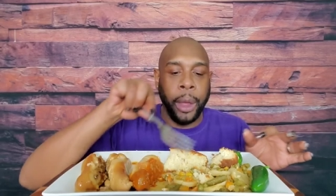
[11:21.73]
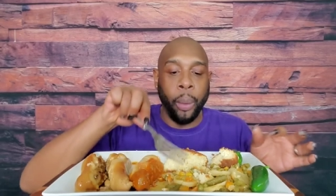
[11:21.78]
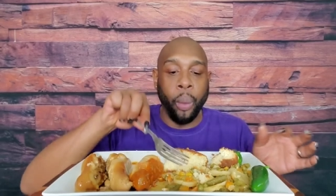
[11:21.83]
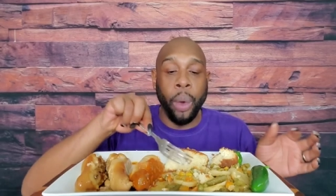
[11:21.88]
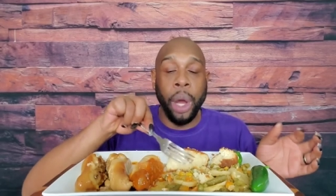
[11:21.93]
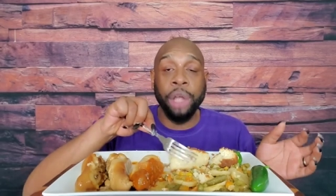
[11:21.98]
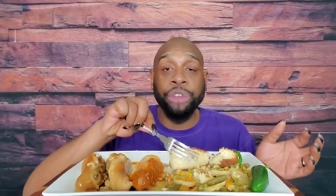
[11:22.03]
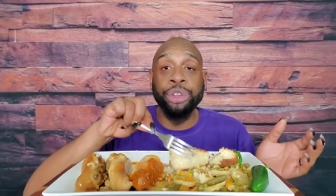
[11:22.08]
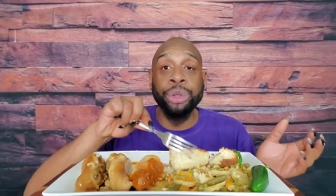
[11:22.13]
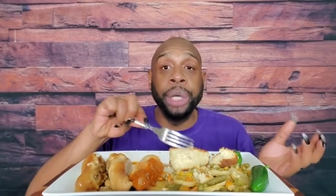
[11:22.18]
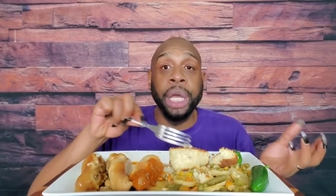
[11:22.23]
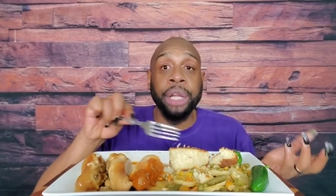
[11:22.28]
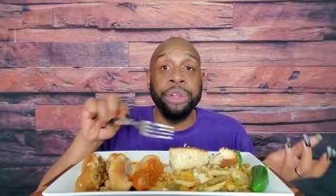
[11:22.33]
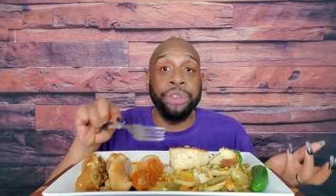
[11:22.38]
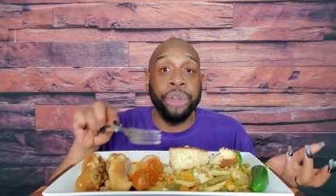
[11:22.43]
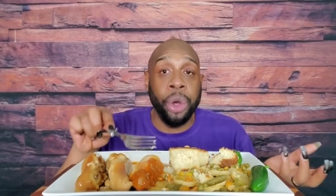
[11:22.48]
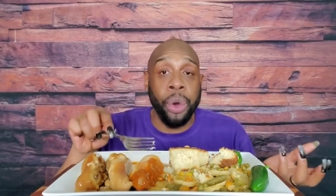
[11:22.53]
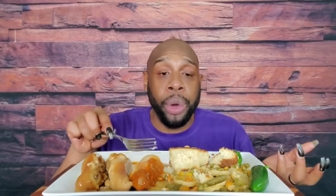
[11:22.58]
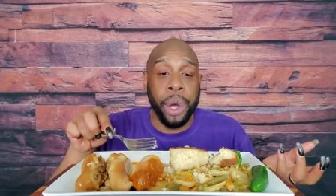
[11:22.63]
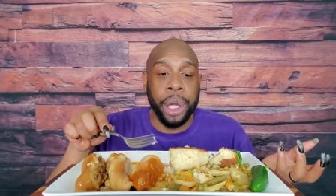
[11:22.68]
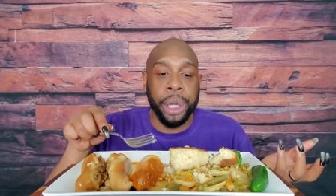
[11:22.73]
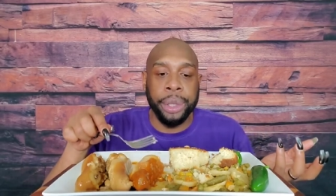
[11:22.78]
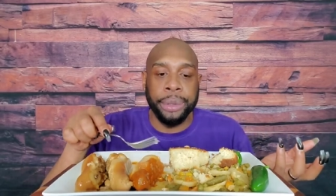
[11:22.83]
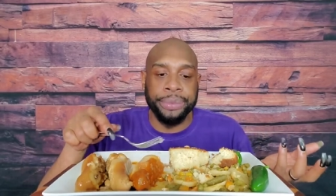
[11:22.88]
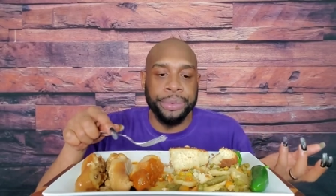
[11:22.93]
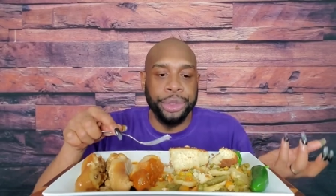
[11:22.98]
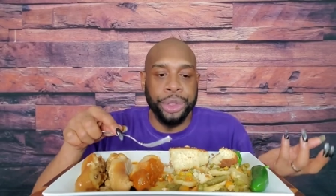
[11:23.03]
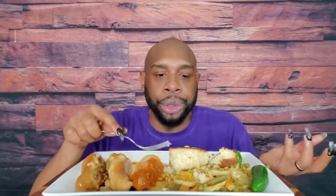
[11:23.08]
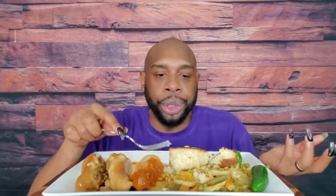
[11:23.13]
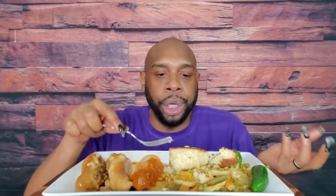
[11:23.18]
Once you get to it,
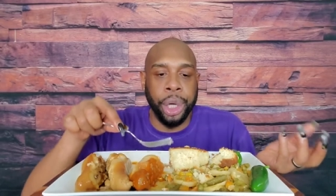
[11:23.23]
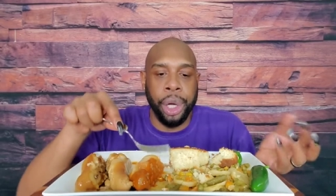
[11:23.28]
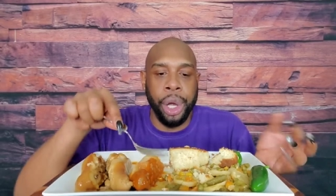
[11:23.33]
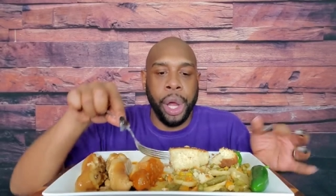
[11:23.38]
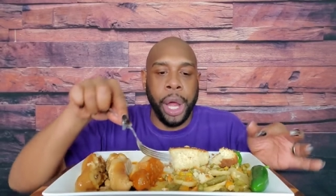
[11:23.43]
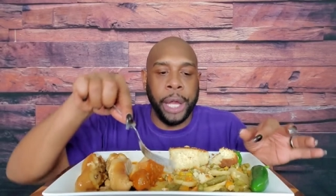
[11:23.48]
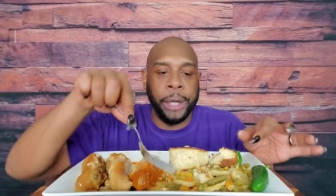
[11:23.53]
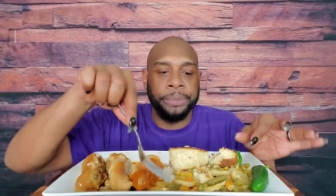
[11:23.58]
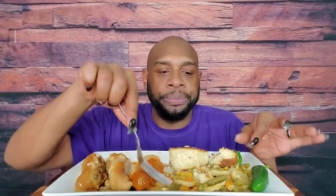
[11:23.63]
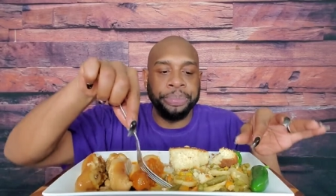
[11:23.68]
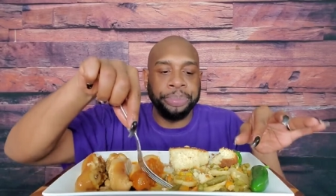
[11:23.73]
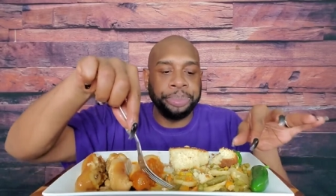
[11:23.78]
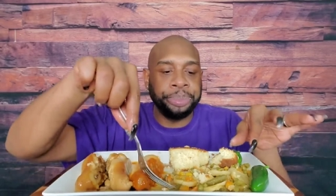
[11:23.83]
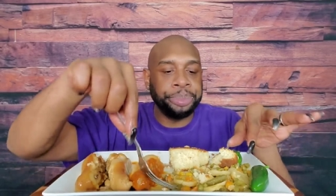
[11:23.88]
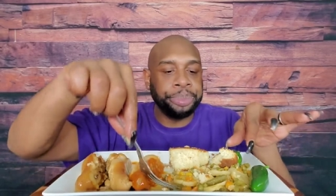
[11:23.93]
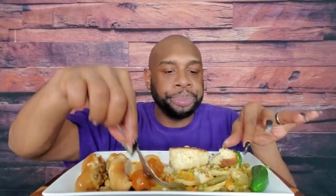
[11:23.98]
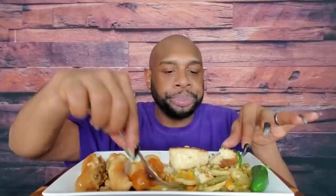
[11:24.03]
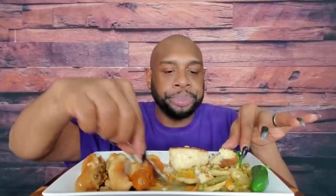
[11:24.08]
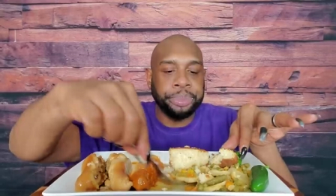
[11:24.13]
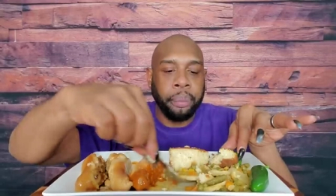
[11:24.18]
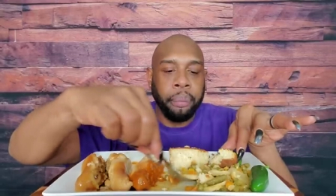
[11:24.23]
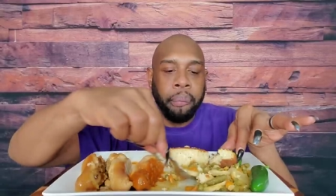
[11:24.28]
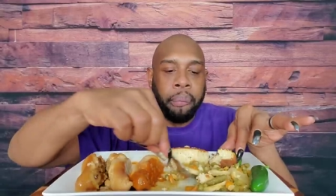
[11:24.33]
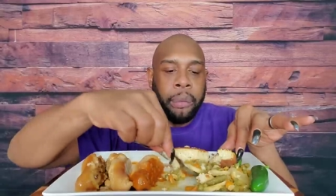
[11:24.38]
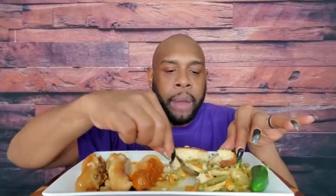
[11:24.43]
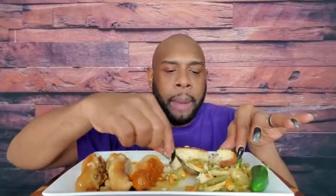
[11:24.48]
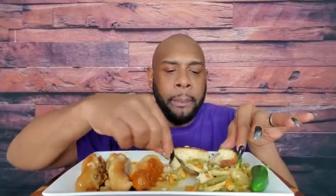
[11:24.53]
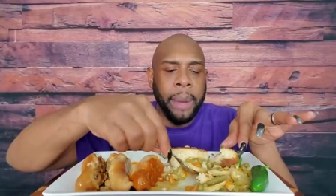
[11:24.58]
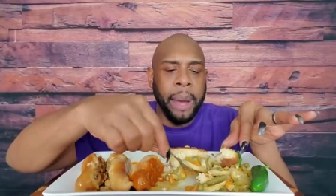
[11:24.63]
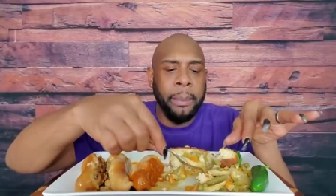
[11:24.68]
you good.
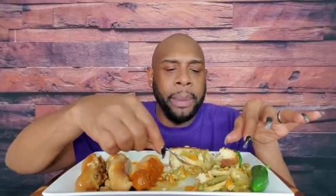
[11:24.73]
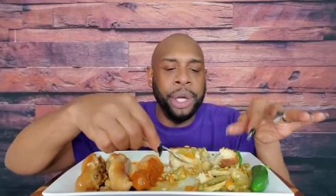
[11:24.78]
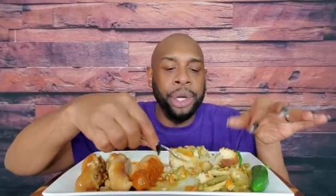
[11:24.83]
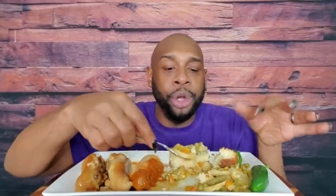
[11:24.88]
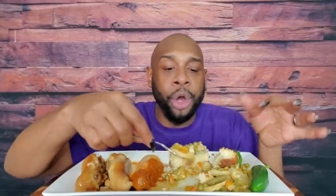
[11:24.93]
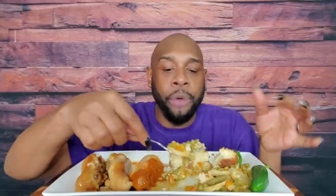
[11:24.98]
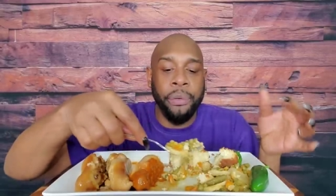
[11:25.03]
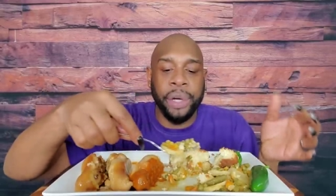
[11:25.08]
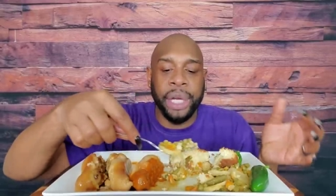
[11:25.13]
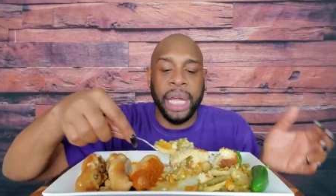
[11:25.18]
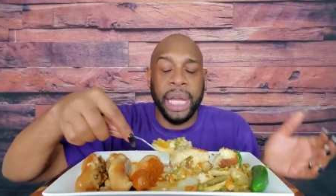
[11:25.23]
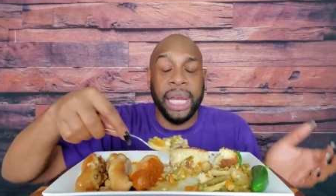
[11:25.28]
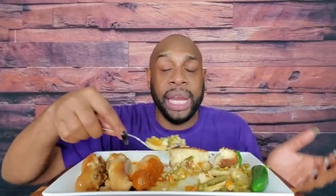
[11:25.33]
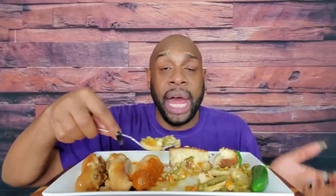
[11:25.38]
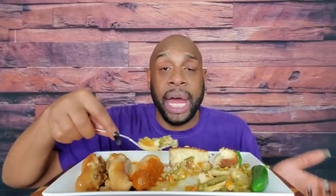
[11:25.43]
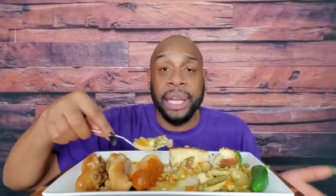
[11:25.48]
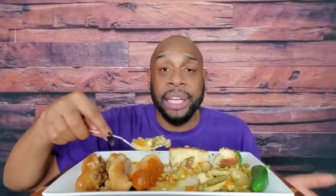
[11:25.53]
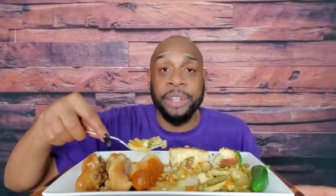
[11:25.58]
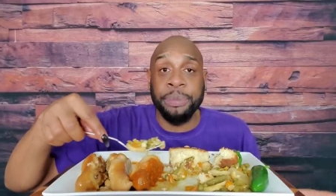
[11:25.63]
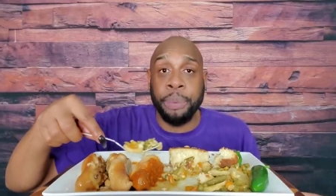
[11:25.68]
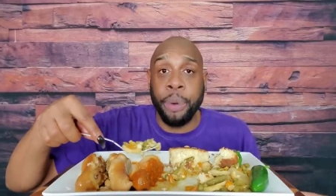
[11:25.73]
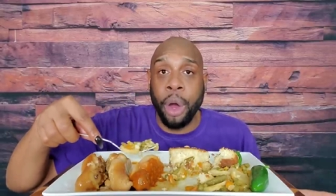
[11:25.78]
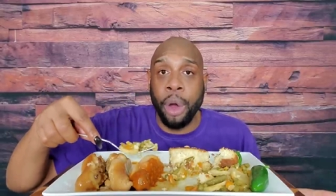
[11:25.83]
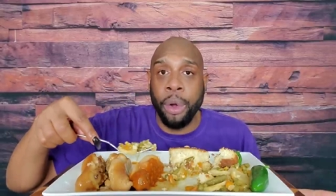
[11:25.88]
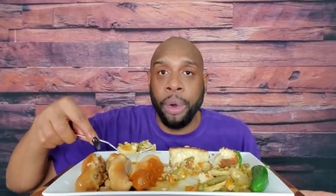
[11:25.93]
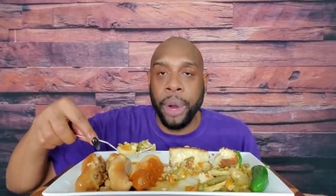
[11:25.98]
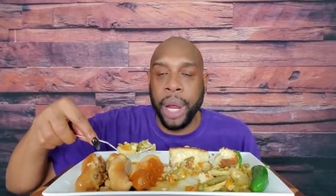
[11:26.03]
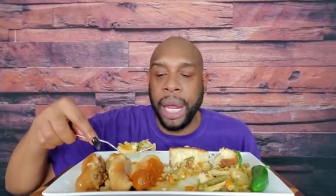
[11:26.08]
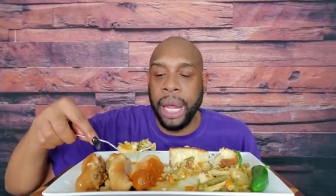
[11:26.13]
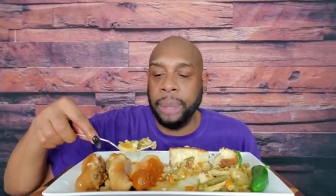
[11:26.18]
But maneuvering in and out of these
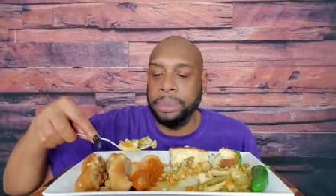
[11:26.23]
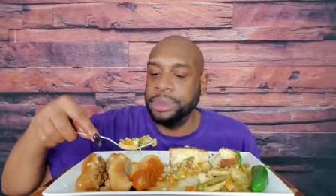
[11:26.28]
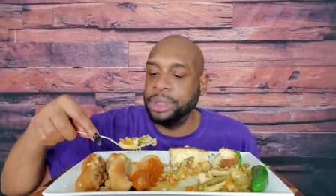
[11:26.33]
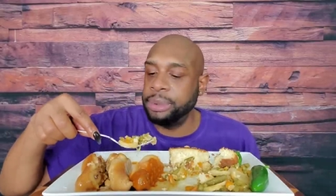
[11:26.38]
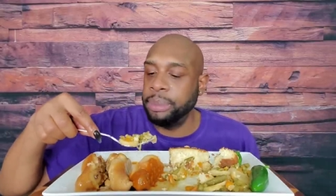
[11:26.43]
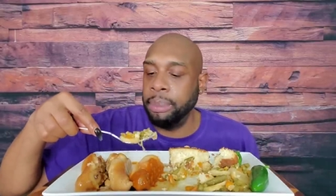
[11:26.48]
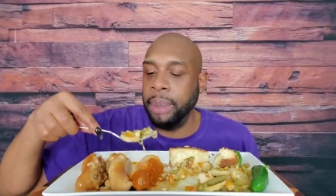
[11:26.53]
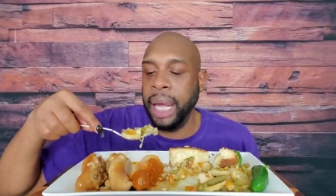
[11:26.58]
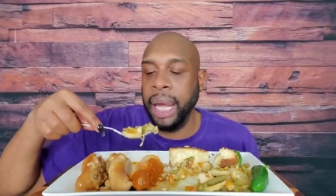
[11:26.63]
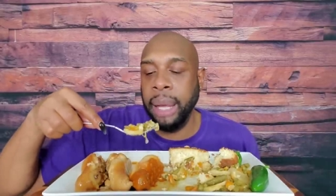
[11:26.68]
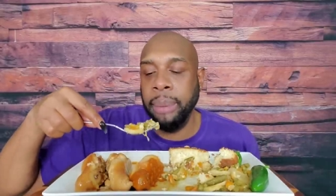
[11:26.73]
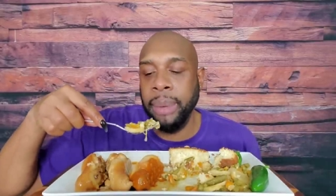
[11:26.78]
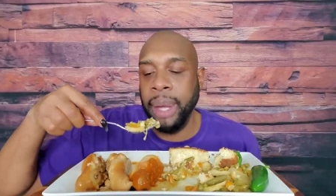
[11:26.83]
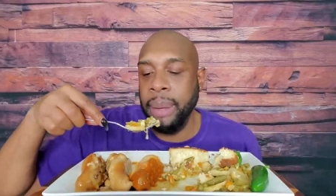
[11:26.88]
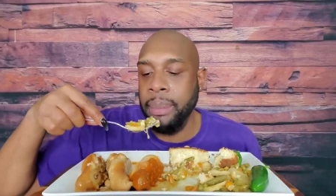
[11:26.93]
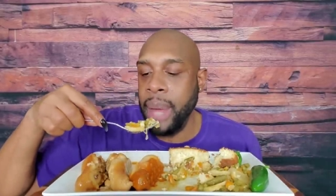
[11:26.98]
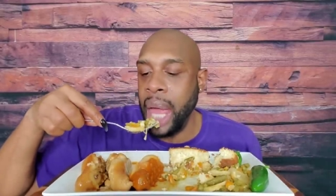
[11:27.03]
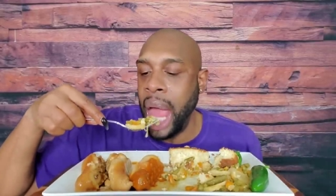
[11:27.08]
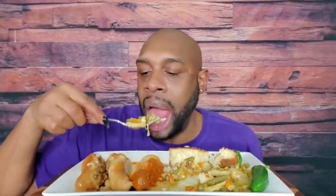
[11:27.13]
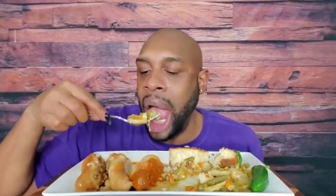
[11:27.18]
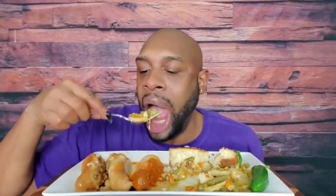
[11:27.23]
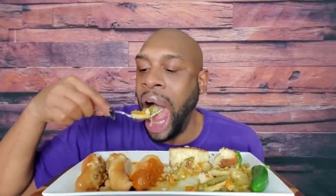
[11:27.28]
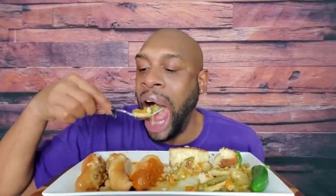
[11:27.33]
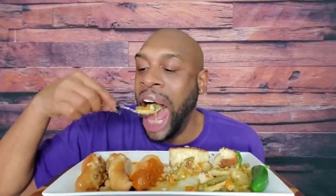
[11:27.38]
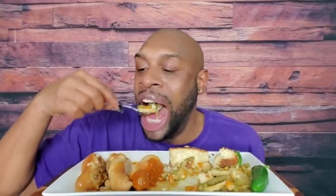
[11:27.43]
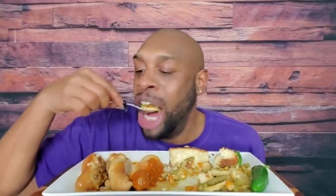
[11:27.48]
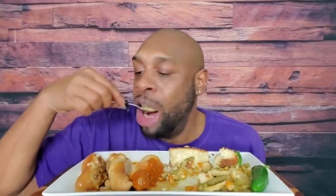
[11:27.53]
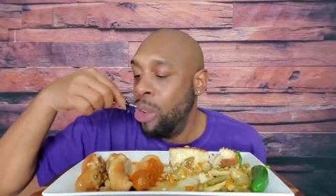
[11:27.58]
programs, man.